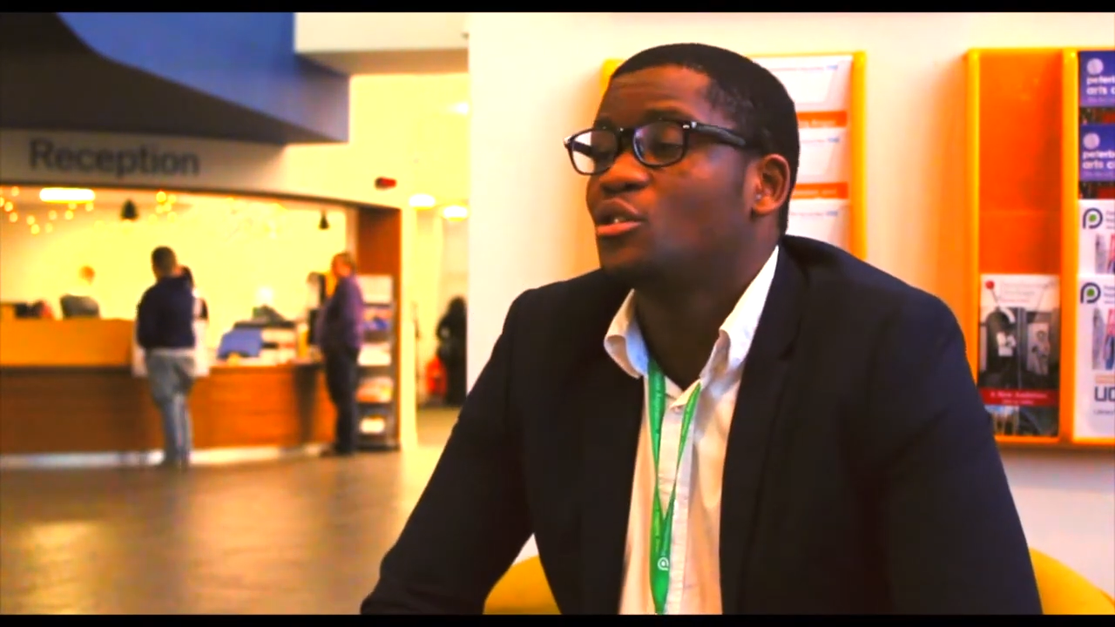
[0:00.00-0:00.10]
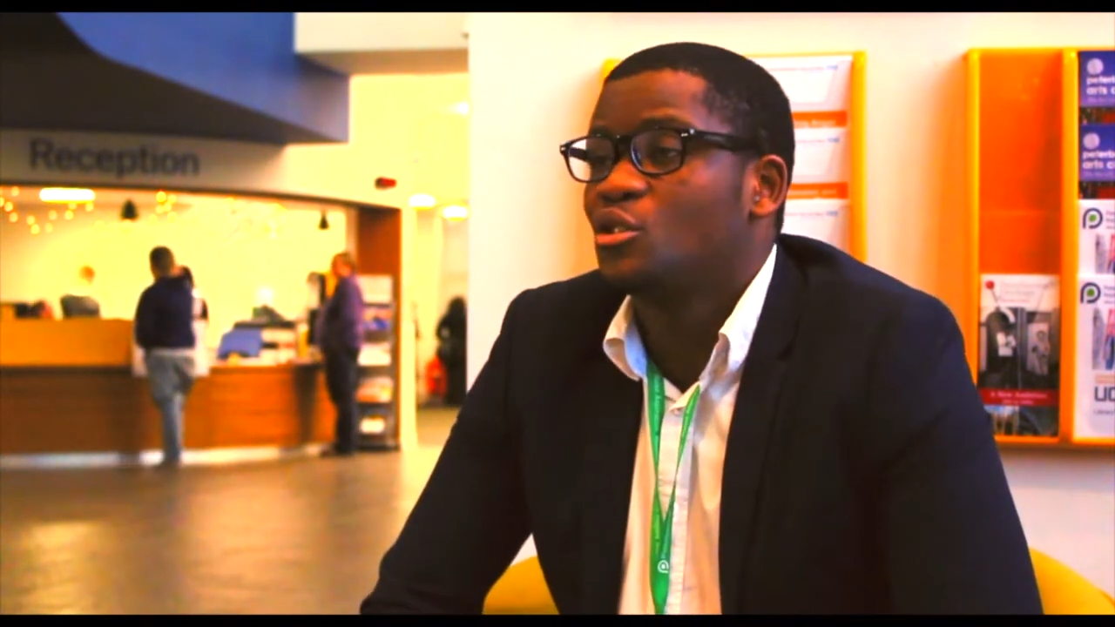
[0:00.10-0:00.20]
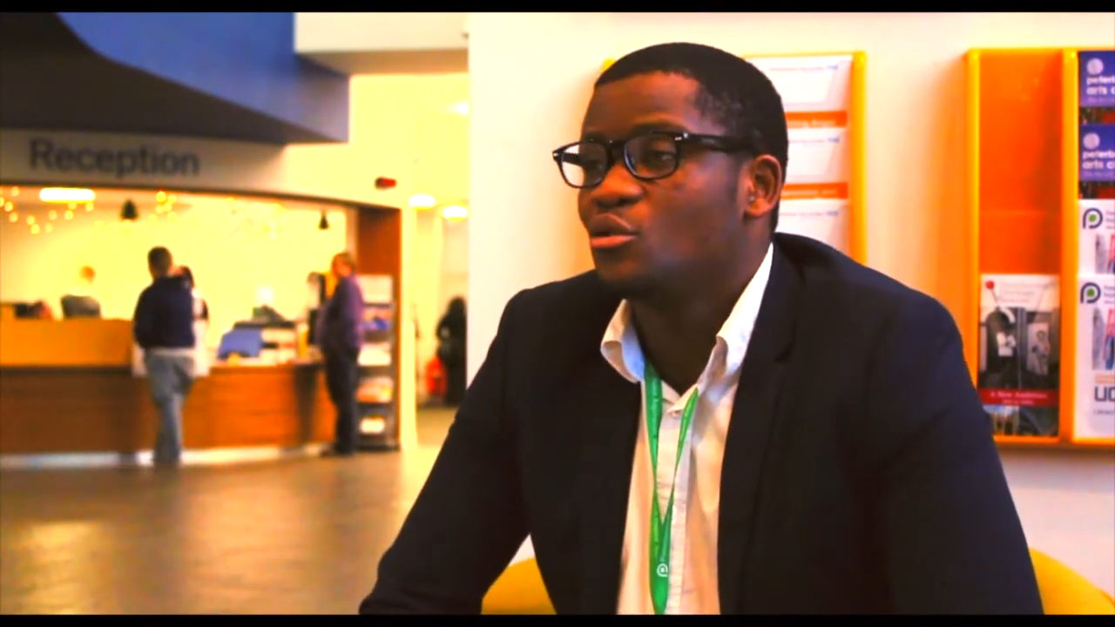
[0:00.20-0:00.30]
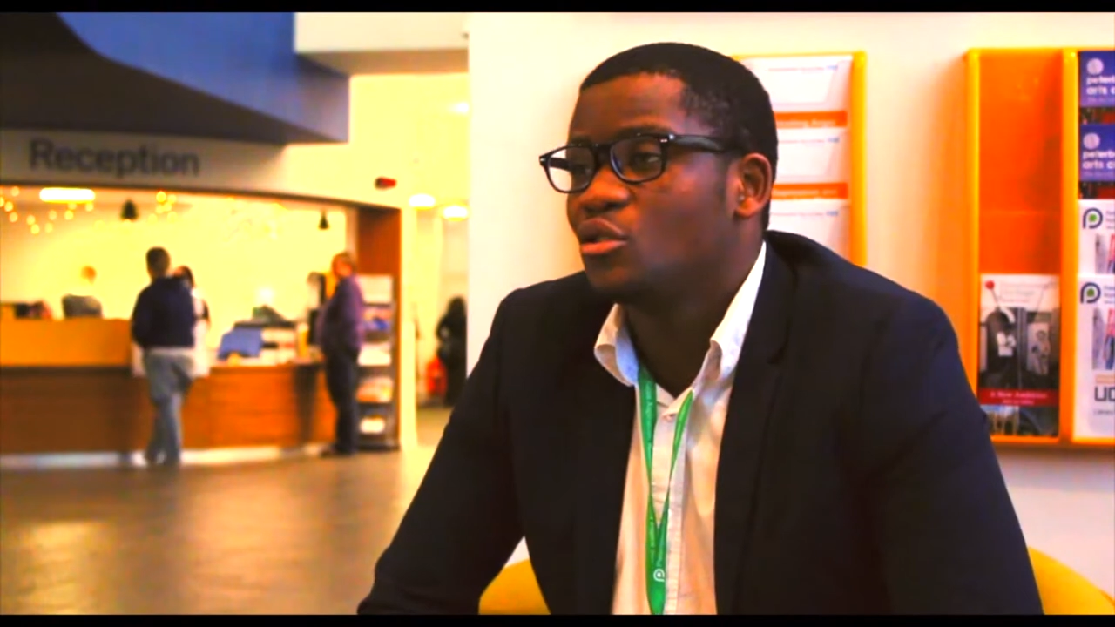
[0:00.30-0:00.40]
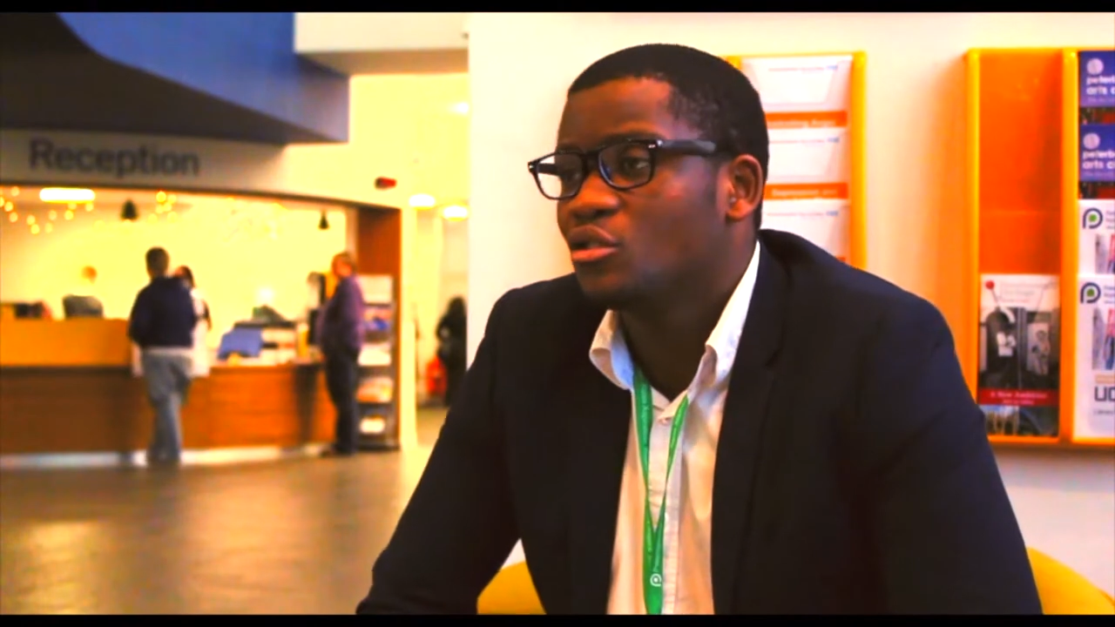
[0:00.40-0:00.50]
the
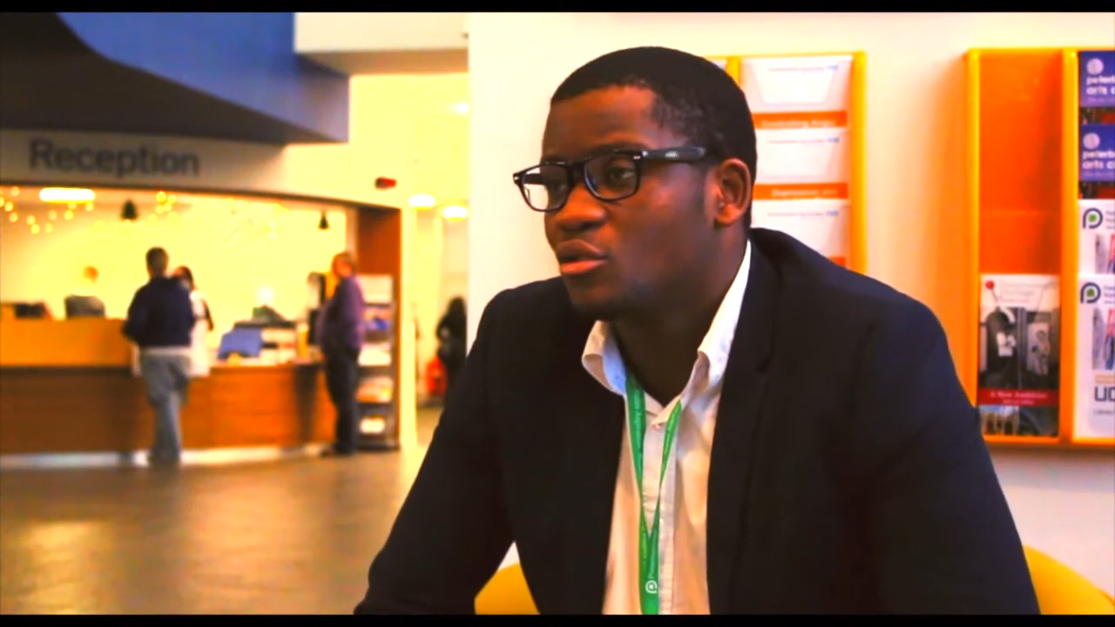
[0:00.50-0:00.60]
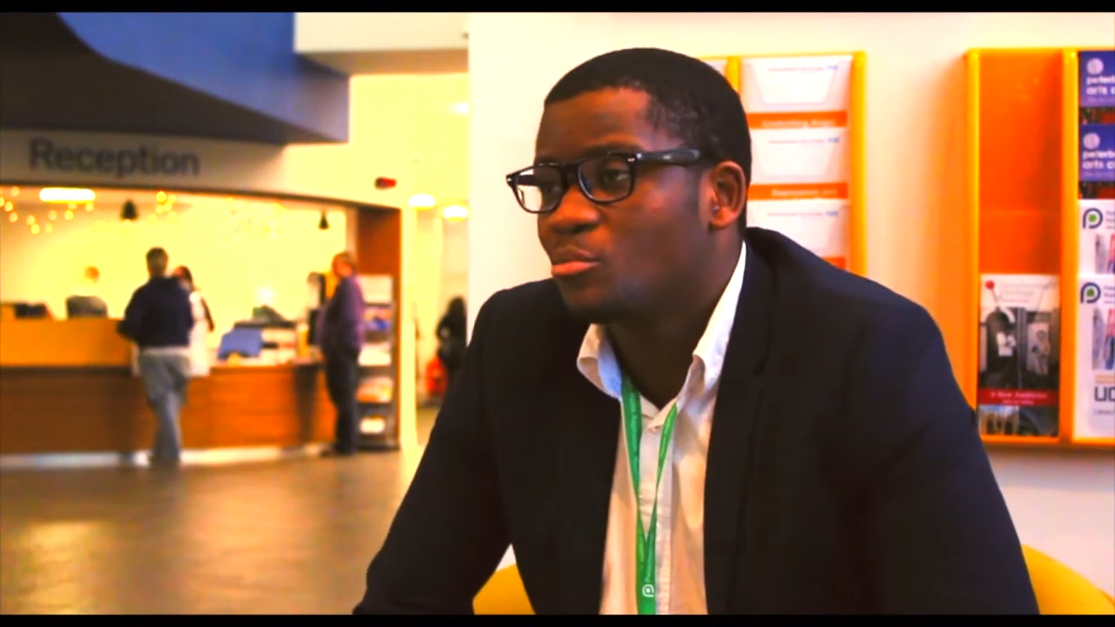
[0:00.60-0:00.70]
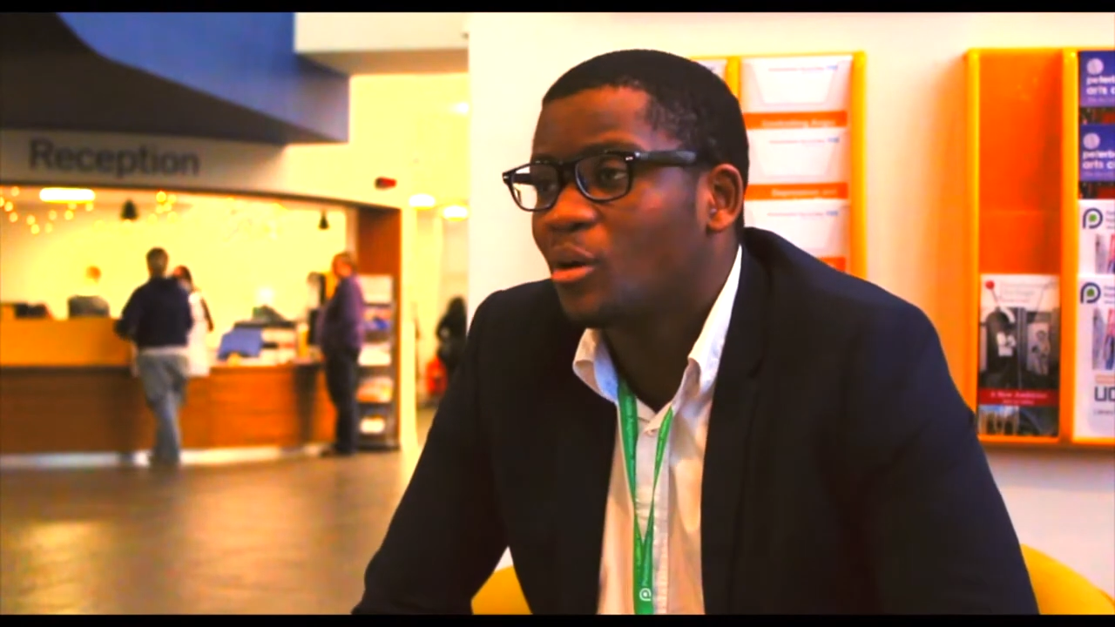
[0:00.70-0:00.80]
students